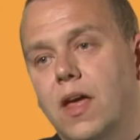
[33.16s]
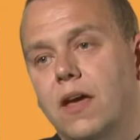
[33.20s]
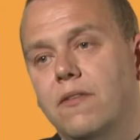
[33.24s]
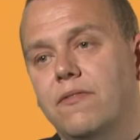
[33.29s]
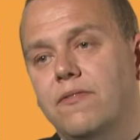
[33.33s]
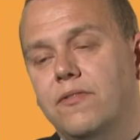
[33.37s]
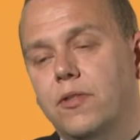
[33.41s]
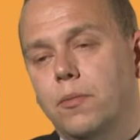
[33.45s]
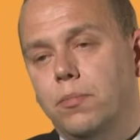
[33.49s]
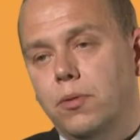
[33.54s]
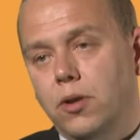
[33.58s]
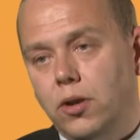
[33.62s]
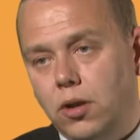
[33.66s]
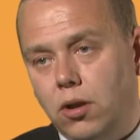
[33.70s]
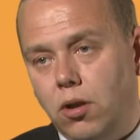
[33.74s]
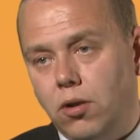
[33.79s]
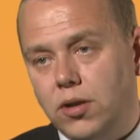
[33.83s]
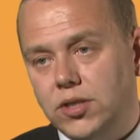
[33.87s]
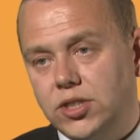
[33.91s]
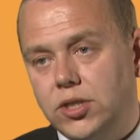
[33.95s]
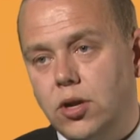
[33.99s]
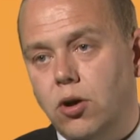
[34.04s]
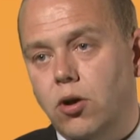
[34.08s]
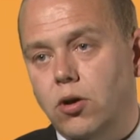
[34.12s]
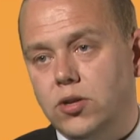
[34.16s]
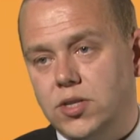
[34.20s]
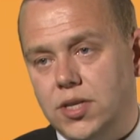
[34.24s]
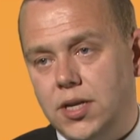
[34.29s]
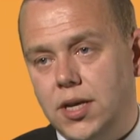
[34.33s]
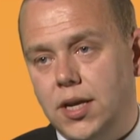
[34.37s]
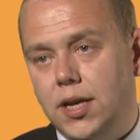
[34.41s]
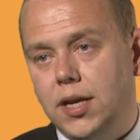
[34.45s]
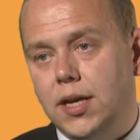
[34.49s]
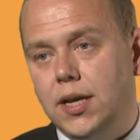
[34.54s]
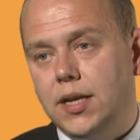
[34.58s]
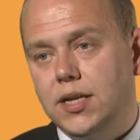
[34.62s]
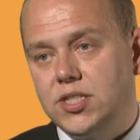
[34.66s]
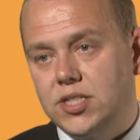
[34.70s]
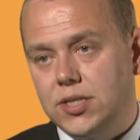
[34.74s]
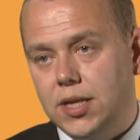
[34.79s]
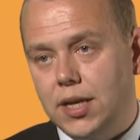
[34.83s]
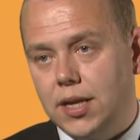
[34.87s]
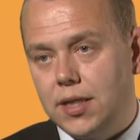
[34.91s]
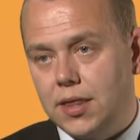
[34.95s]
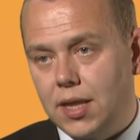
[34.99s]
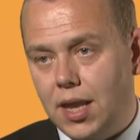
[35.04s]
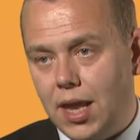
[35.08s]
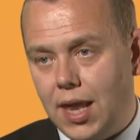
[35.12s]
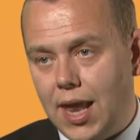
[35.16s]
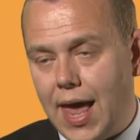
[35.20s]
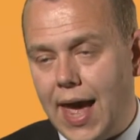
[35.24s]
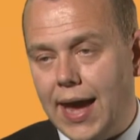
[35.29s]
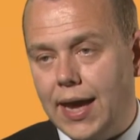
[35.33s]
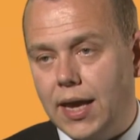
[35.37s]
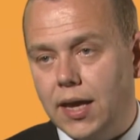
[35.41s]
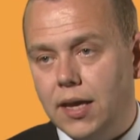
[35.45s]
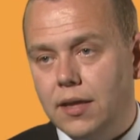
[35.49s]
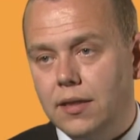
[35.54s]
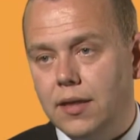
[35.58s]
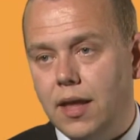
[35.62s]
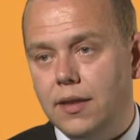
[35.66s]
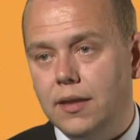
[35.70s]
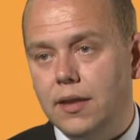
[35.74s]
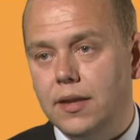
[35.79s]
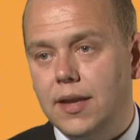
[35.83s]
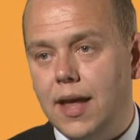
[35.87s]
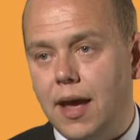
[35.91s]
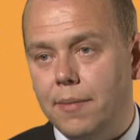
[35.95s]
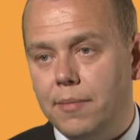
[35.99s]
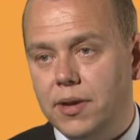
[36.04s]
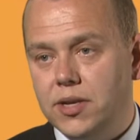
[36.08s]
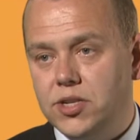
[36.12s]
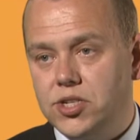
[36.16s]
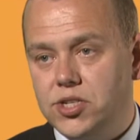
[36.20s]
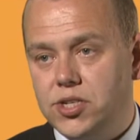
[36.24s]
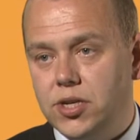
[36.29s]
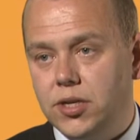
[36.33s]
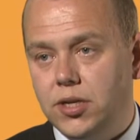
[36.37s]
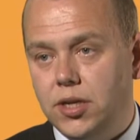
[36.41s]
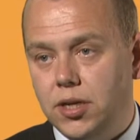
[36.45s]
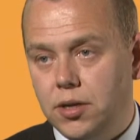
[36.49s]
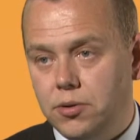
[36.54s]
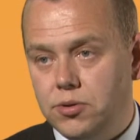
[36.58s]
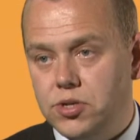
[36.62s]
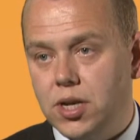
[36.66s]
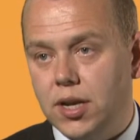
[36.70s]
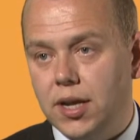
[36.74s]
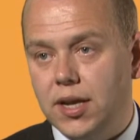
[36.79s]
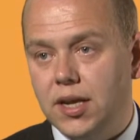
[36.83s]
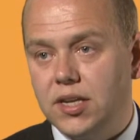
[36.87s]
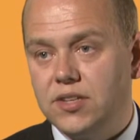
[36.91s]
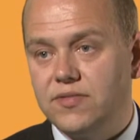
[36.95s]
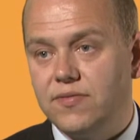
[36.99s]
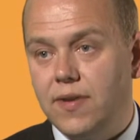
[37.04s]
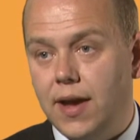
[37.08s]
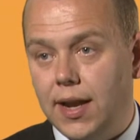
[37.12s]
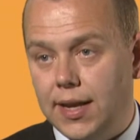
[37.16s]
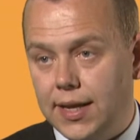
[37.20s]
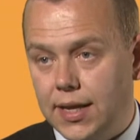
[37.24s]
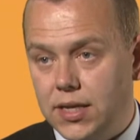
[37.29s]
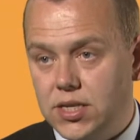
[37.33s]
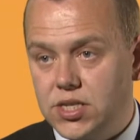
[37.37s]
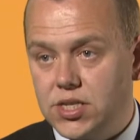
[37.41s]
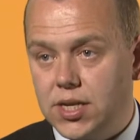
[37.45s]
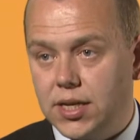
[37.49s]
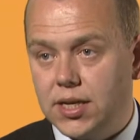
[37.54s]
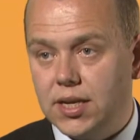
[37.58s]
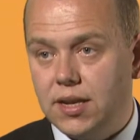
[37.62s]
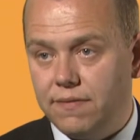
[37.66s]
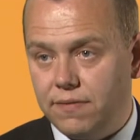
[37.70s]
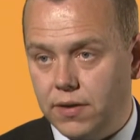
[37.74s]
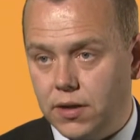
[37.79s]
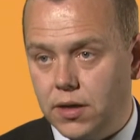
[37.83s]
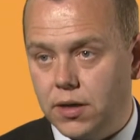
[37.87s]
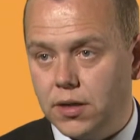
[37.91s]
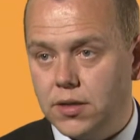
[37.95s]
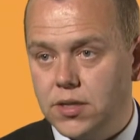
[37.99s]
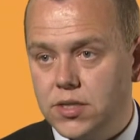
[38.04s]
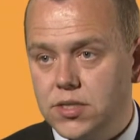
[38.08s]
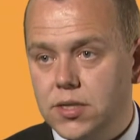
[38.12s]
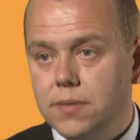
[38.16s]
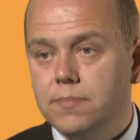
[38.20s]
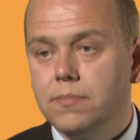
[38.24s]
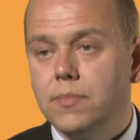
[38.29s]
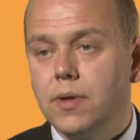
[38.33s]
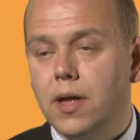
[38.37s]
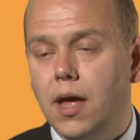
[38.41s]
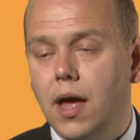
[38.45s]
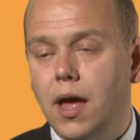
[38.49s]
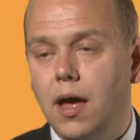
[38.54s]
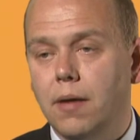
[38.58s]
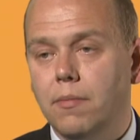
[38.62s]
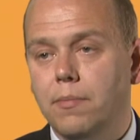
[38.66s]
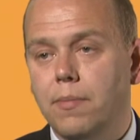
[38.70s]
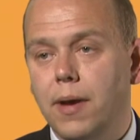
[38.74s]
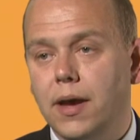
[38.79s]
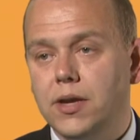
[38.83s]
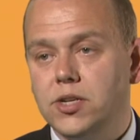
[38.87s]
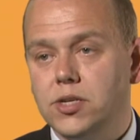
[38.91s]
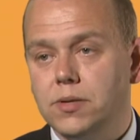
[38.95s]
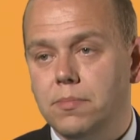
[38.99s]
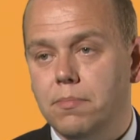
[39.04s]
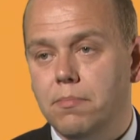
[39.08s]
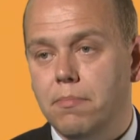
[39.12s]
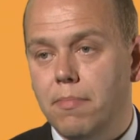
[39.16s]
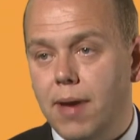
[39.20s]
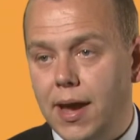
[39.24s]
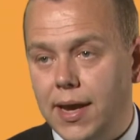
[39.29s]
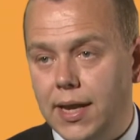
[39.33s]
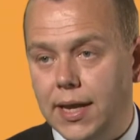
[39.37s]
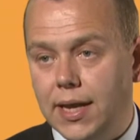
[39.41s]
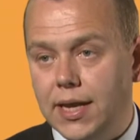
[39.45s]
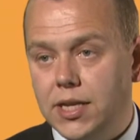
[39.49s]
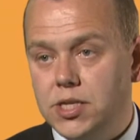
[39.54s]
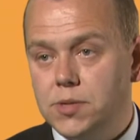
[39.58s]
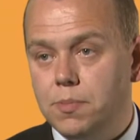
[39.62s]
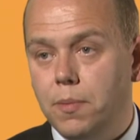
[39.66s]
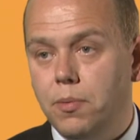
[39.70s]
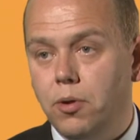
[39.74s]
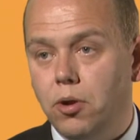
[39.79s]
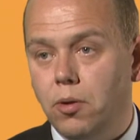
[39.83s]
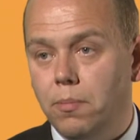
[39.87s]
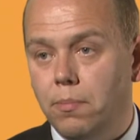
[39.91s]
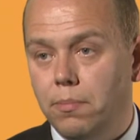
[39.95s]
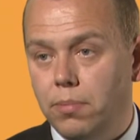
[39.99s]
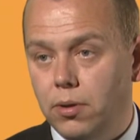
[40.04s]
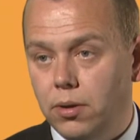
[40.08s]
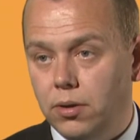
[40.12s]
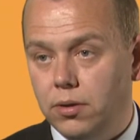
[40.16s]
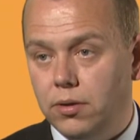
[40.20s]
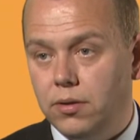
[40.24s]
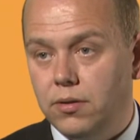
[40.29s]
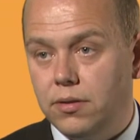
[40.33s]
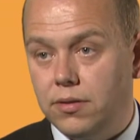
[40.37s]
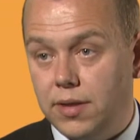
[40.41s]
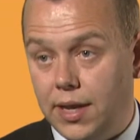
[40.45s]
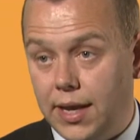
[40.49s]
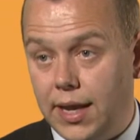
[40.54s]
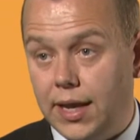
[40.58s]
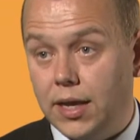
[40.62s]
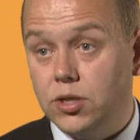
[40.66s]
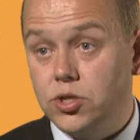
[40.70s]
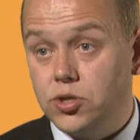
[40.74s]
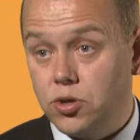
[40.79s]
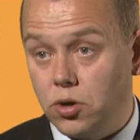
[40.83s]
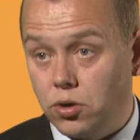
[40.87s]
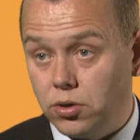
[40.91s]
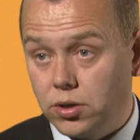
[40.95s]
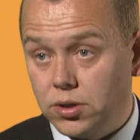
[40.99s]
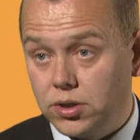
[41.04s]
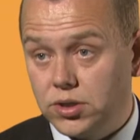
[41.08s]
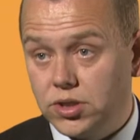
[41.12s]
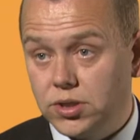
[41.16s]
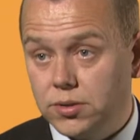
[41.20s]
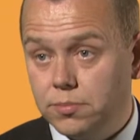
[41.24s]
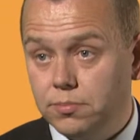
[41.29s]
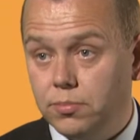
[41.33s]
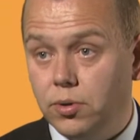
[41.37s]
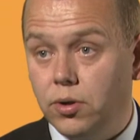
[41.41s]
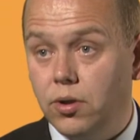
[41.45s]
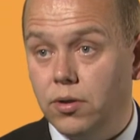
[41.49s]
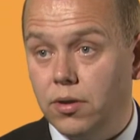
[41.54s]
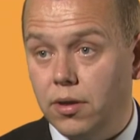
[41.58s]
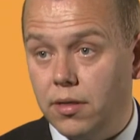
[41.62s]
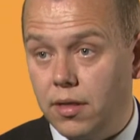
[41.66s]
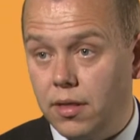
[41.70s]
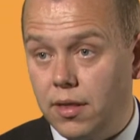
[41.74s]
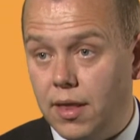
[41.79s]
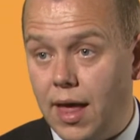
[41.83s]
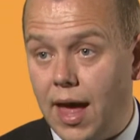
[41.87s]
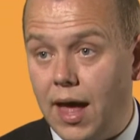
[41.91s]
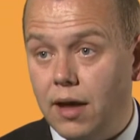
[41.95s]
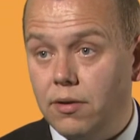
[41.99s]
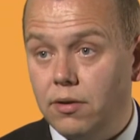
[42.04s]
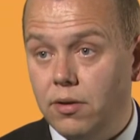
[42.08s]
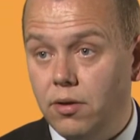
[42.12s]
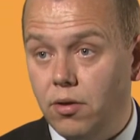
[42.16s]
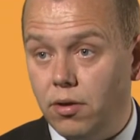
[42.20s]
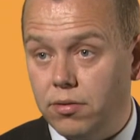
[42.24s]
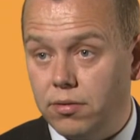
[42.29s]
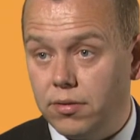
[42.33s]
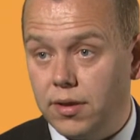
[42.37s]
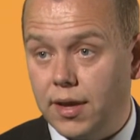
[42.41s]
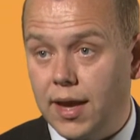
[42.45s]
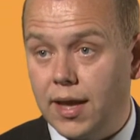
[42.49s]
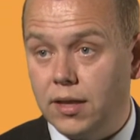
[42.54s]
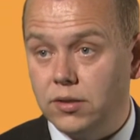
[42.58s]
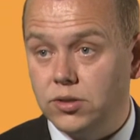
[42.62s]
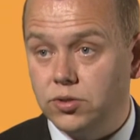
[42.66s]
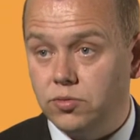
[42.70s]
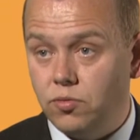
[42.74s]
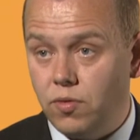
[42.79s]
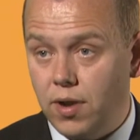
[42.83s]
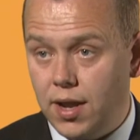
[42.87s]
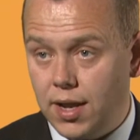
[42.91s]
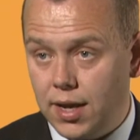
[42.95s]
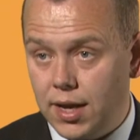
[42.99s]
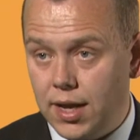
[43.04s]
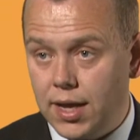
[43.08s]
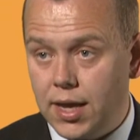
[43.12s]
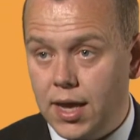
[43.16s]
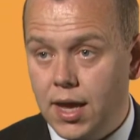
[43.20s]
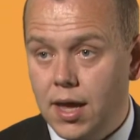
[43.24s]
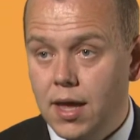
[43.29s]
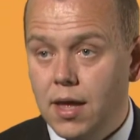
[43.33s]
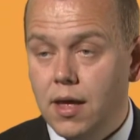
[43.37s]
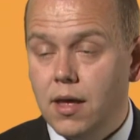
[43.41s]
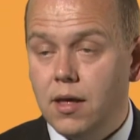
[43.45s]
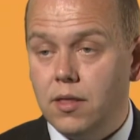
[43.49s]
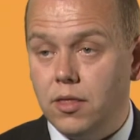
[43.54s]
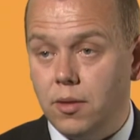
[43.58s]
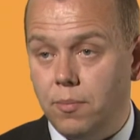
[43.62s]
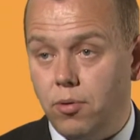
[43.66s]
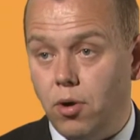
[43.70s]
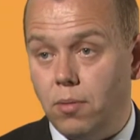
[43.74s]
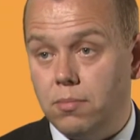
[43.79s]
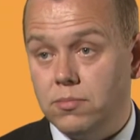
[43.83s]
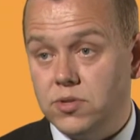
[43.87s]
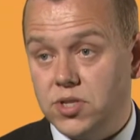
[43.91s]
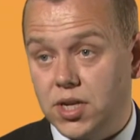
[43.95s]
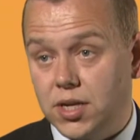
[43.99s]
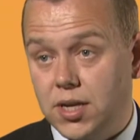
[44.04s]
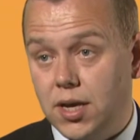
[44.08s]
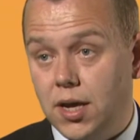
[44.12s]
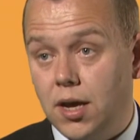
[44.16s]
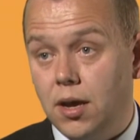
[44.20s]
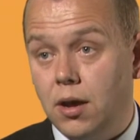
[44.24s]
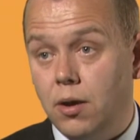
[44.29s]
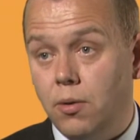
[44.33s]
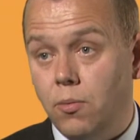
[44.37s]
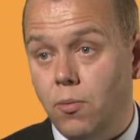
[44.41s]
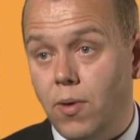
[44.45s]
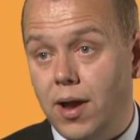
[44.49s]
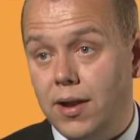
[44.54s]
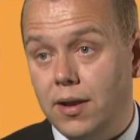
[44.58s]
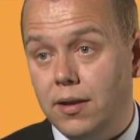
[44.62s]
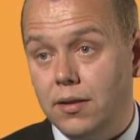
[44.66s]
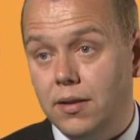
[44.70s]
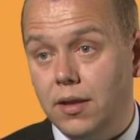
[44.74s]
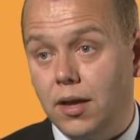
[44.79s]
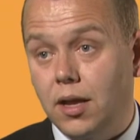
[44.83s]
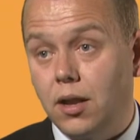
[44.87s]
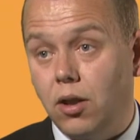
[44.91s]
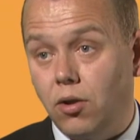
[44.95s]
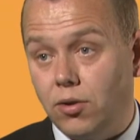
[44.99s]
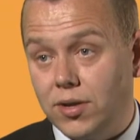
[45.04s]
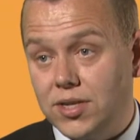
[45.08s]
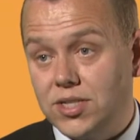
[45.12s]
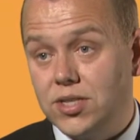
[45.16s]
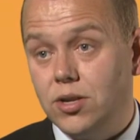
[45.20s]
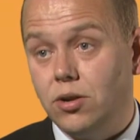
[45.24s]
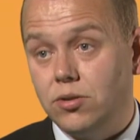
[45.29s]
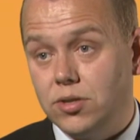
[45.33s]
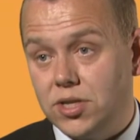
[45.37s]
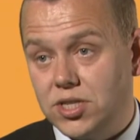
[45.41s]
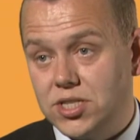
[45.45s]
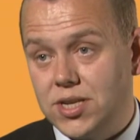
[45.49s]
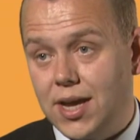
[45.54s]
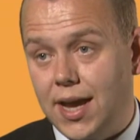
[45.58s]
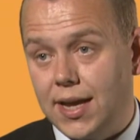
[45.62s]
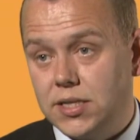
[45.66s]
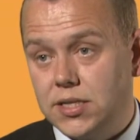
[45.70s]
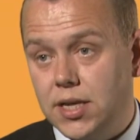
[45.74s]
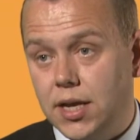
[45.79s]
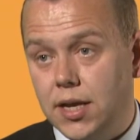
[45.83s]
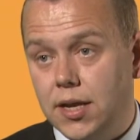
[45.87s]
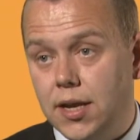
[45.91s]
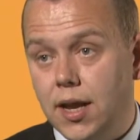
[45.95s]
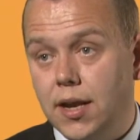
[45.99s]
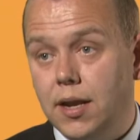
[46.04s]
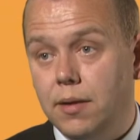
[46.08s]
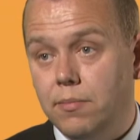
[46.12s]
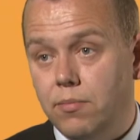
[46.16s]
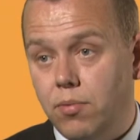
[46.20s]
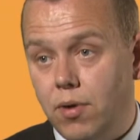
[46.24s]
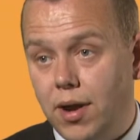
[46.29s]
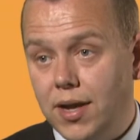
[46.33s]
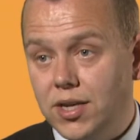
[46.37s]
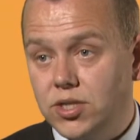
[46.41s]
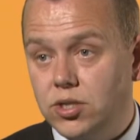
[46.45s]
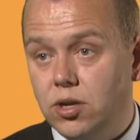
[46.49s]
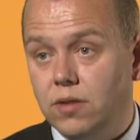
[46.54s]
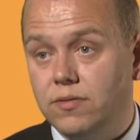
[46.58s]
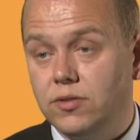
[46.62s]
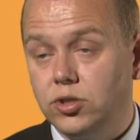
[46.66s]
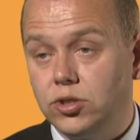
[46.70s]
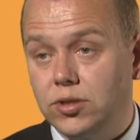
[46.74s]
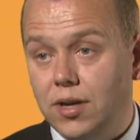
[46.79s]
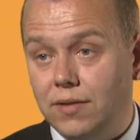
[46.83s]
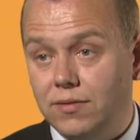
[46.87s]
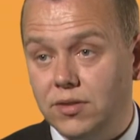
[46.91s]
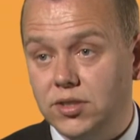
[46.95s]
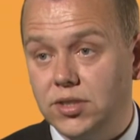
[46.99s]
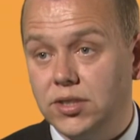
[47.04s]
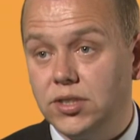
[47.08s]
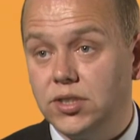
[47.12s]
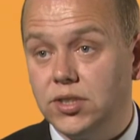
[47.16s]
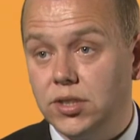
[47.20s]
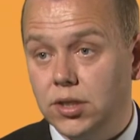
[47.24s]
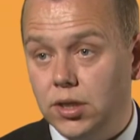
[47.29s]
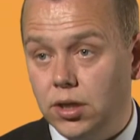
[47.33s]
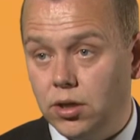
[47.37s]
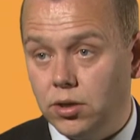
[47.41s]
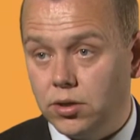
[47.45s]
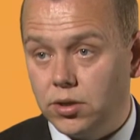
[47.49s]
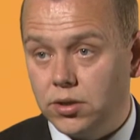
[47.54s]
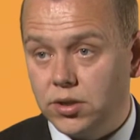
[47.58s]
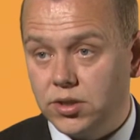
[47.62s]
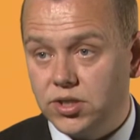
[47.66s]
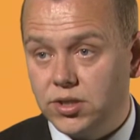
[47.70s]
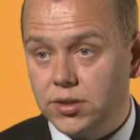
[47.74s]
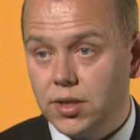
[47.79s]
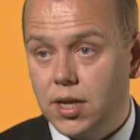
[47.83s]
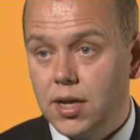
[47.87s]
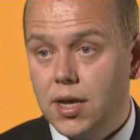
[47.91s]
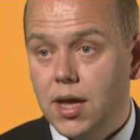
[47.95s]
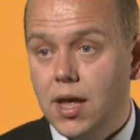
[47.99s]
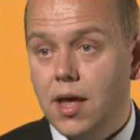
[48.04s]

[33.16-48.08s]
If the blood clot is caught early and is still in the leg, then the damage usually is fairly insignificant. The patient may need to be put on blood thinning drugs, but other than that, nothing else really. The problems occur when the clot is not detected and it breaks off and travels into the lungs.